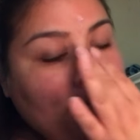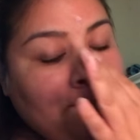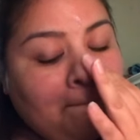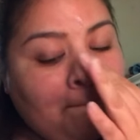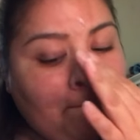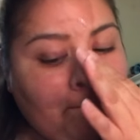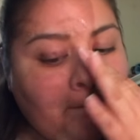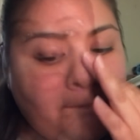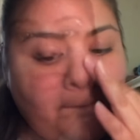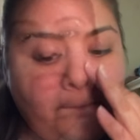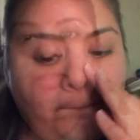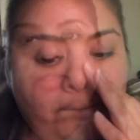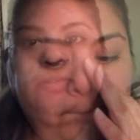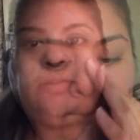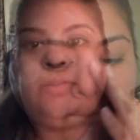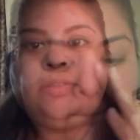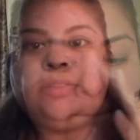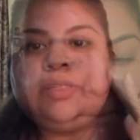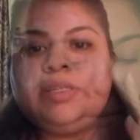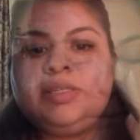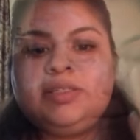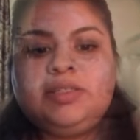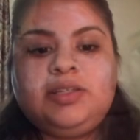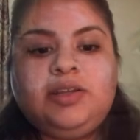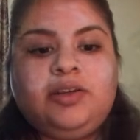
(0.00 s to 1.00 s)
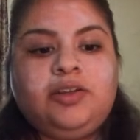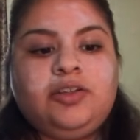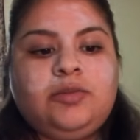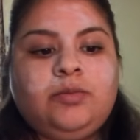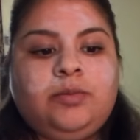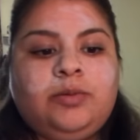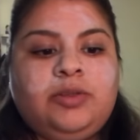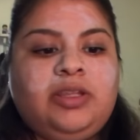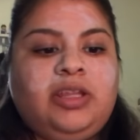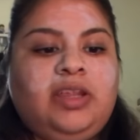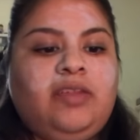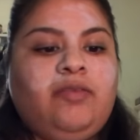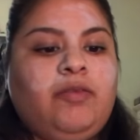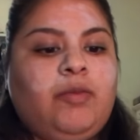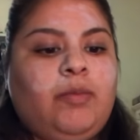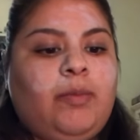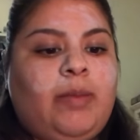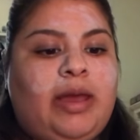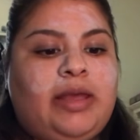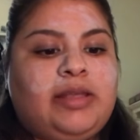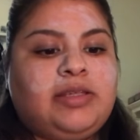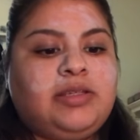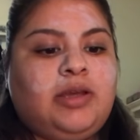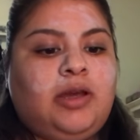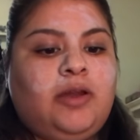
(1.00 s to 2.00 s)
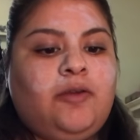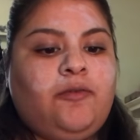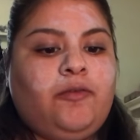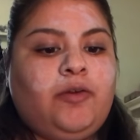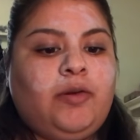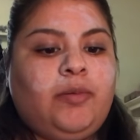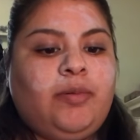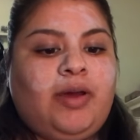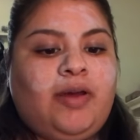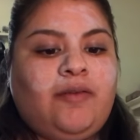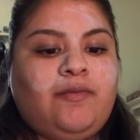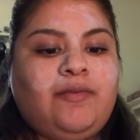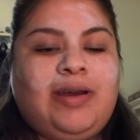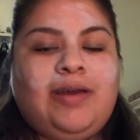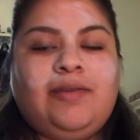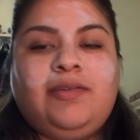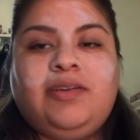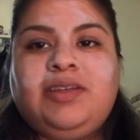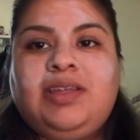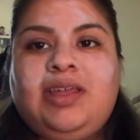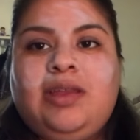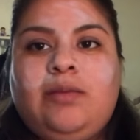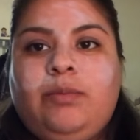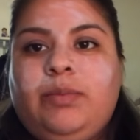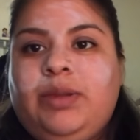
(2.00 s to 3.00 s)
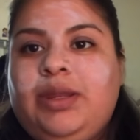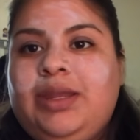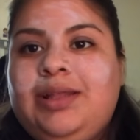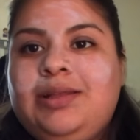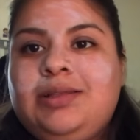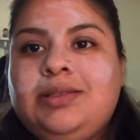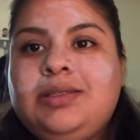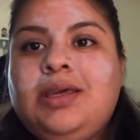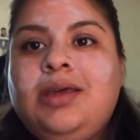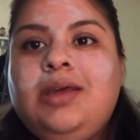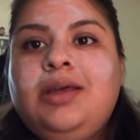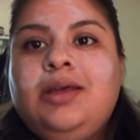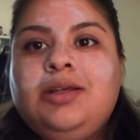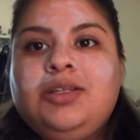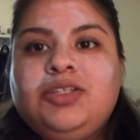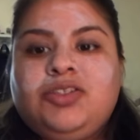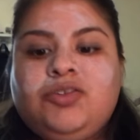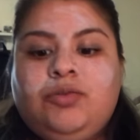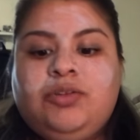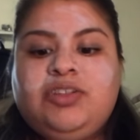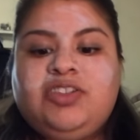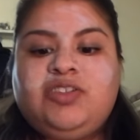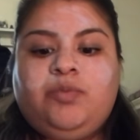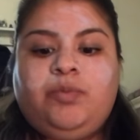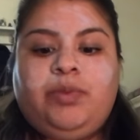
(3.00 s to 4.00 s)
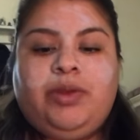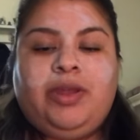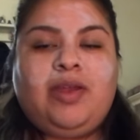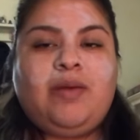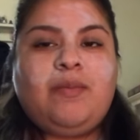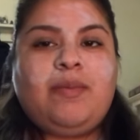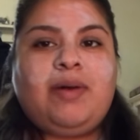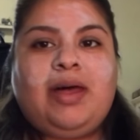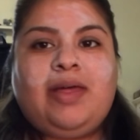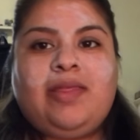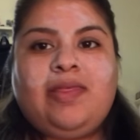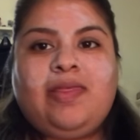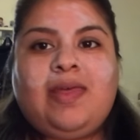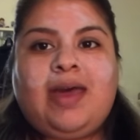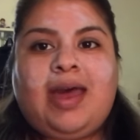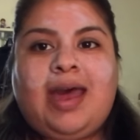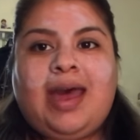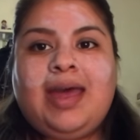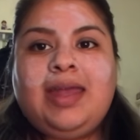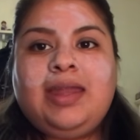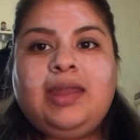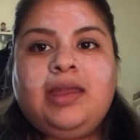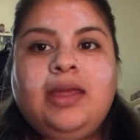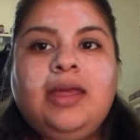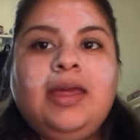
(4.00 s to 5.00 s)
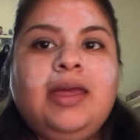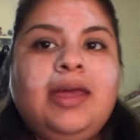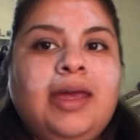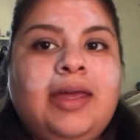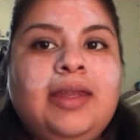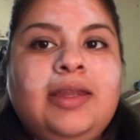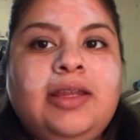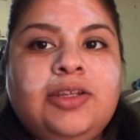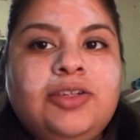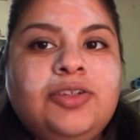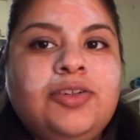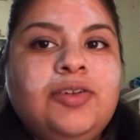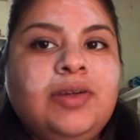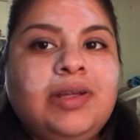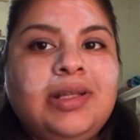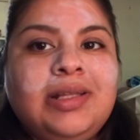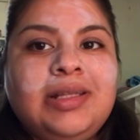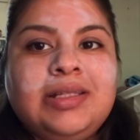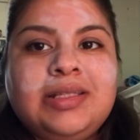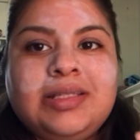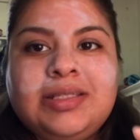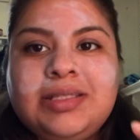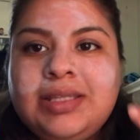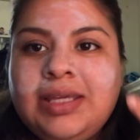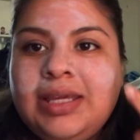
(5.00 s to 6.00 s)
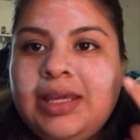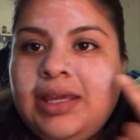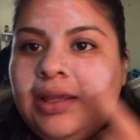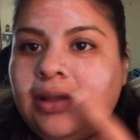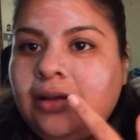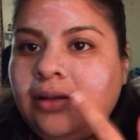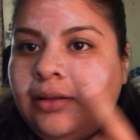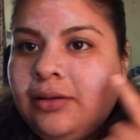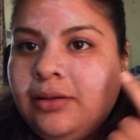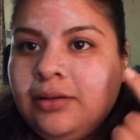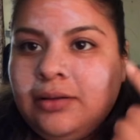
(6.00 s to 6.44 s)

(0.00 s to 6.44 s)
Okay, so it says here you're supposed to leave the mask on for about 5 to 10 minutes. So it's been about that, and as you can see,